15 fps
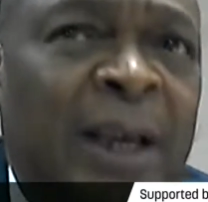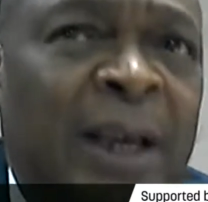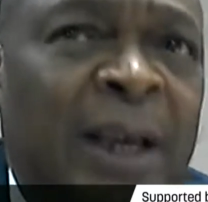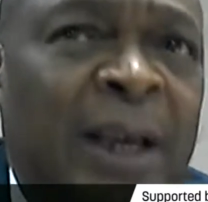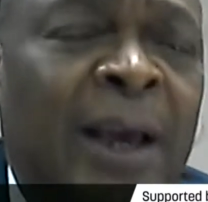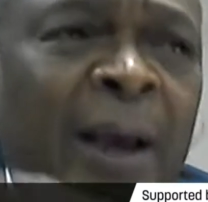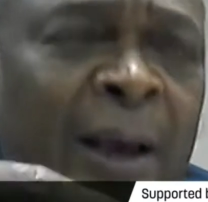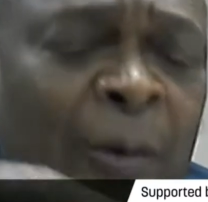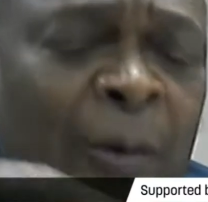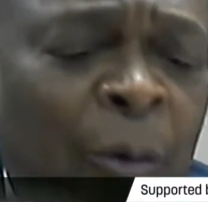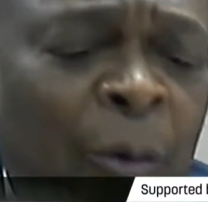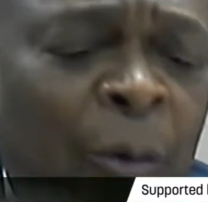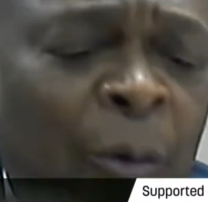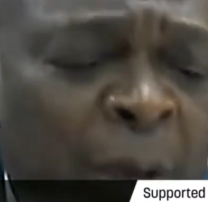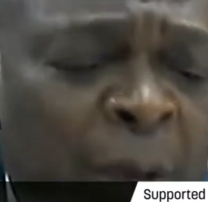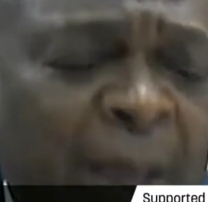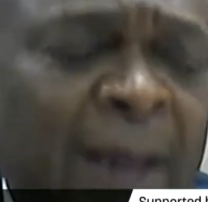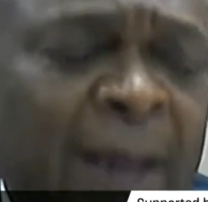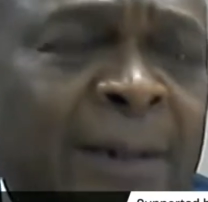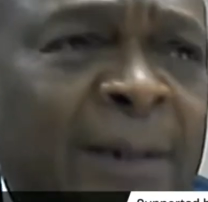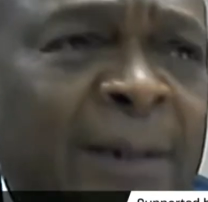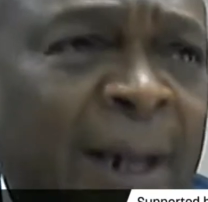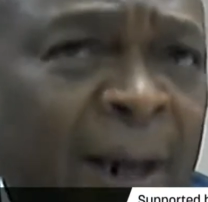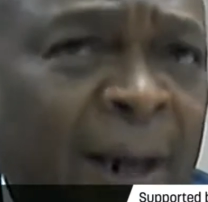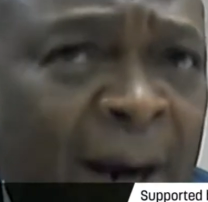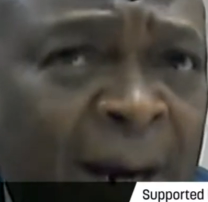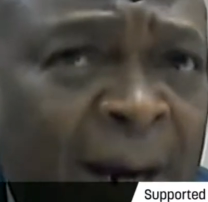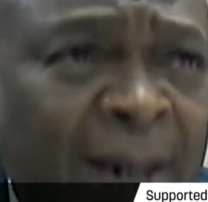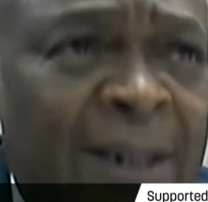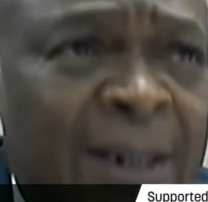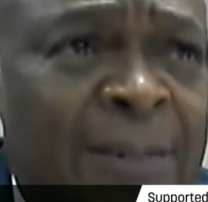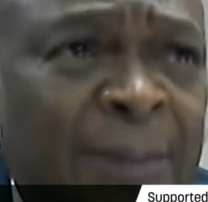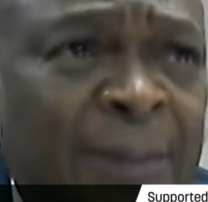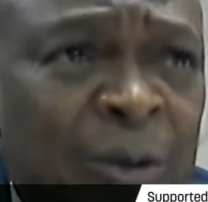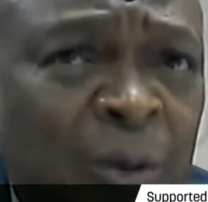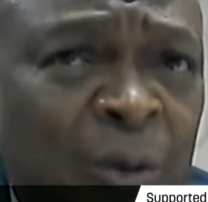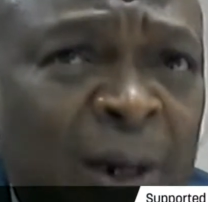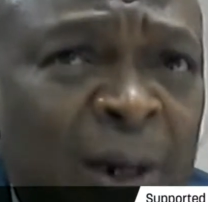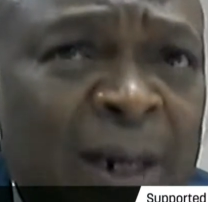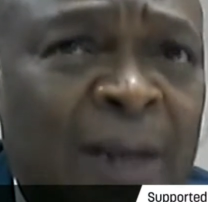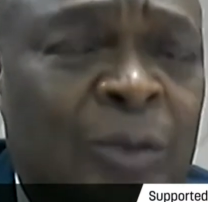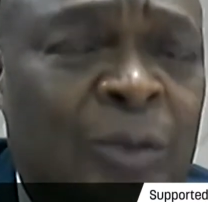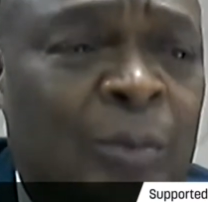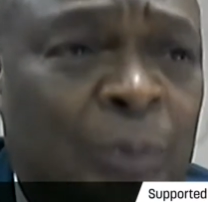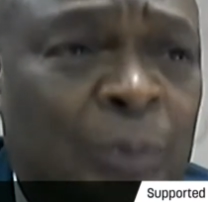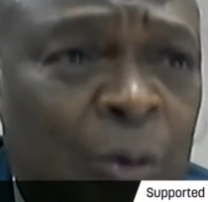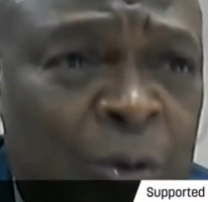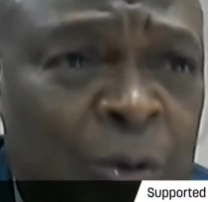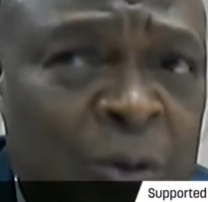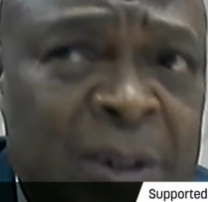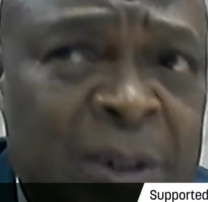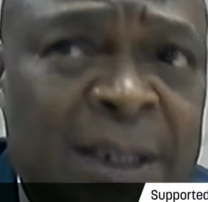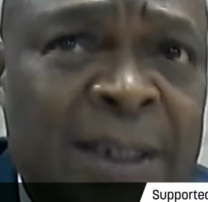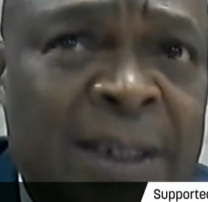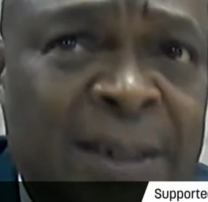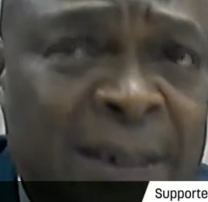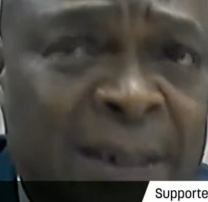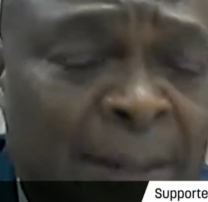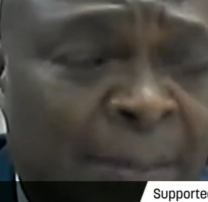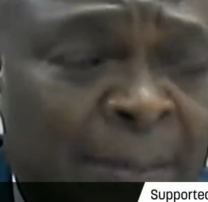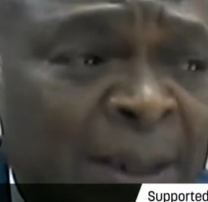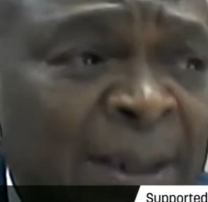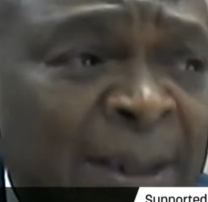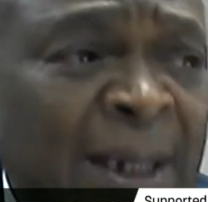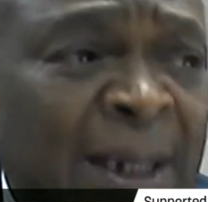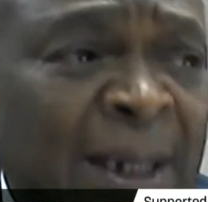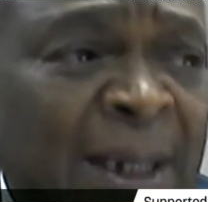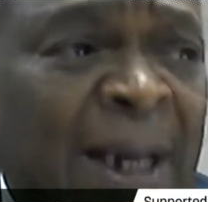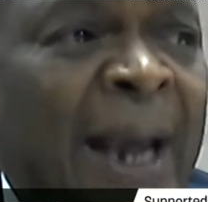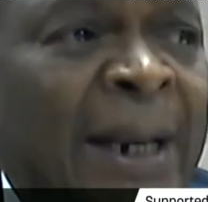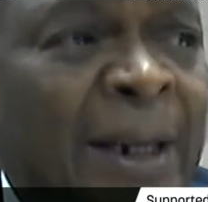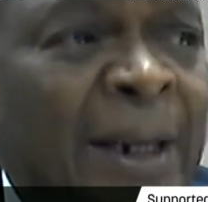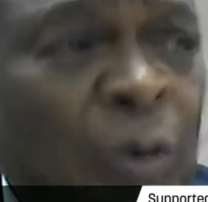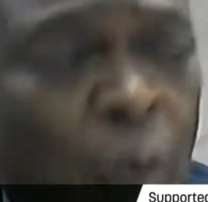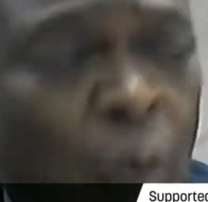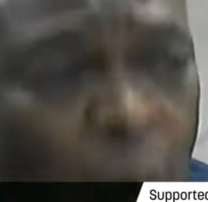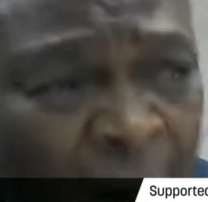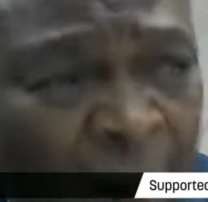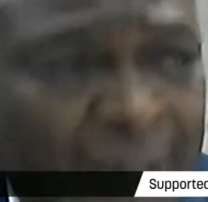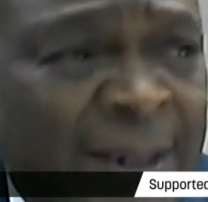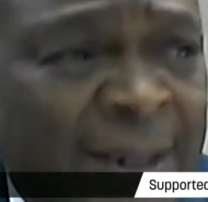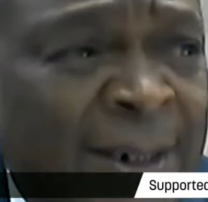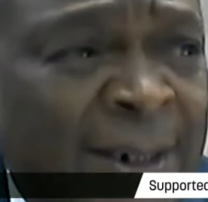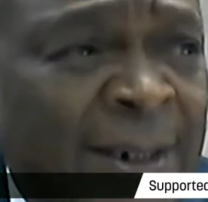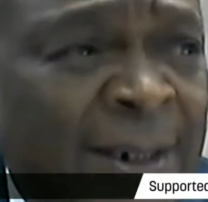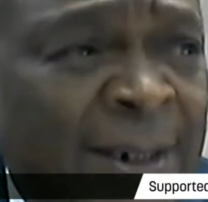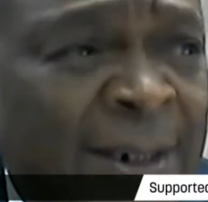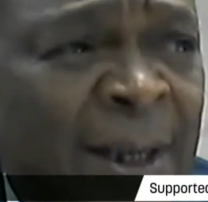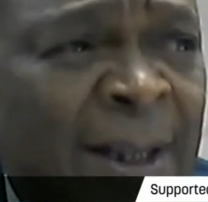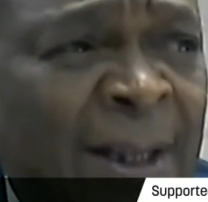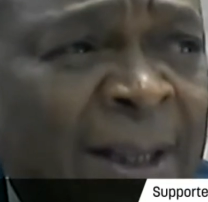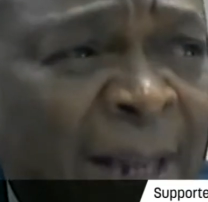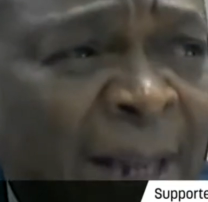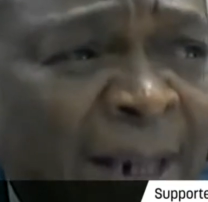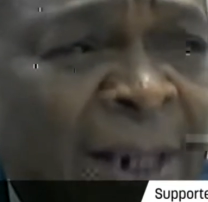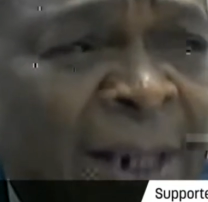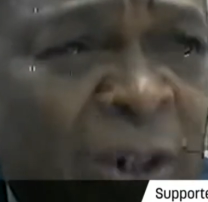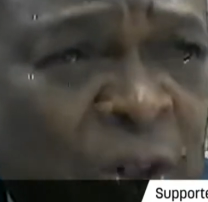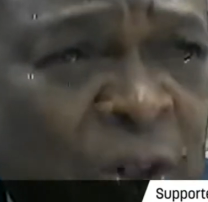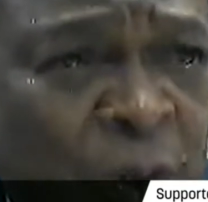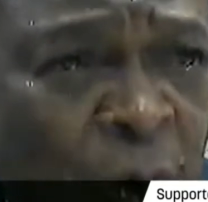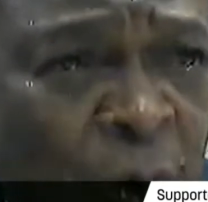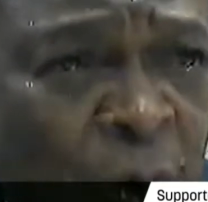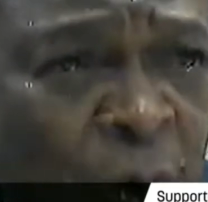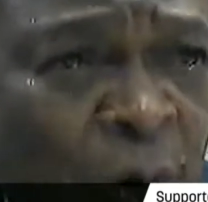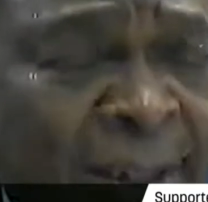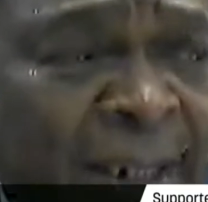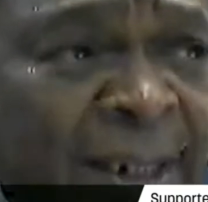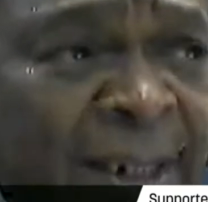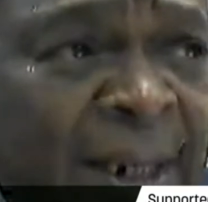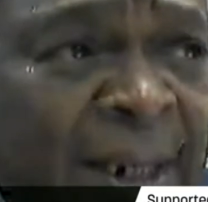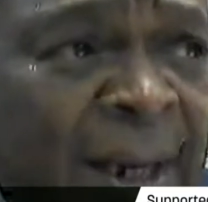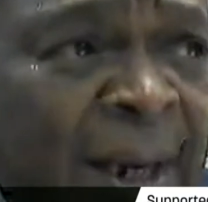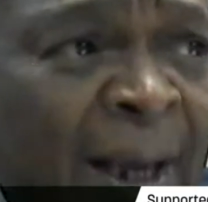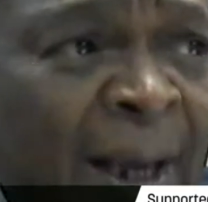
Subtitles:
say we can encourage Botswana to produce in numbers and in quality that ensures that